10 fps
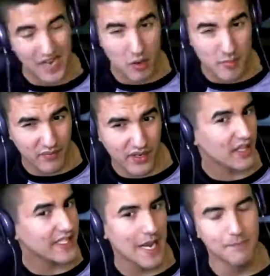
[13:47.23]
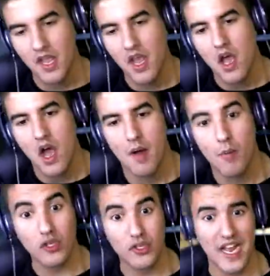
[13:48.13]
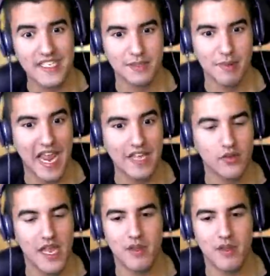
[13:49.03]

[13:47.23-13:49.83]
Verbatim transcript: Kinda wanna make a video like that. Um, also, guys, expect Halo